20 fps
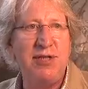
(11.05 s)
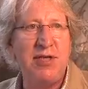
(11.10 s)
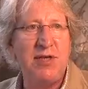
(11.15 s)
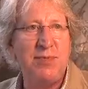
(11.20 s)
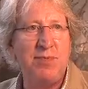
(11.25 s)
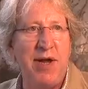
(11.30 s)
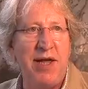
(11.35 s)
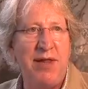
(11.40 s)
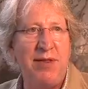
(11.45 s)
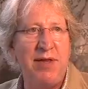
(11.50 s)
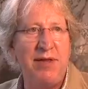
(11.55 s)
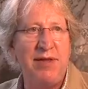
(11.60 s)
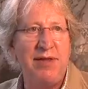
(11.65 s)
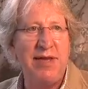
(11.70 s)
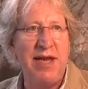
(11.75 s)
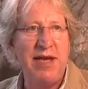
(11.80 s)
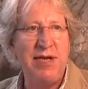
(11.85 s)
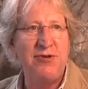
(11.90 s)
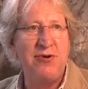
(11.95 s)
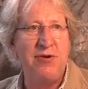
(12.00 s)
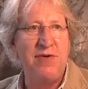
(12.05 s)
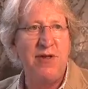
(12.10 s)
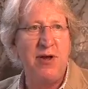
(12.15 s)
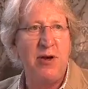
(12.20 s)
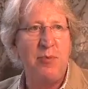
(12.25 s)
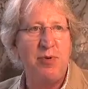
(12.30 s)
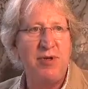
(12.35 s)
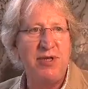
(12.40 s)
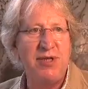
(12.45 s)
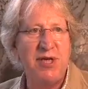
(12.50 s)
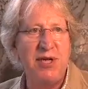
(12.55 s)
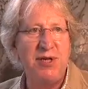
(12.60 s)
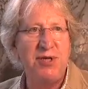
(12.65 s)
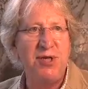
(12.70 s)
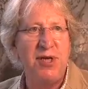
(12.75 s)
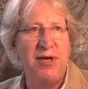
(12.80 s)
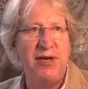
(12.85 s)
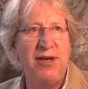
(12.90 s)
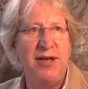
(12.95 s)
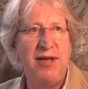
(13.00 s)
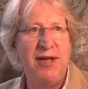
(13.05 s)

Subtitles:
just by the nature of their position.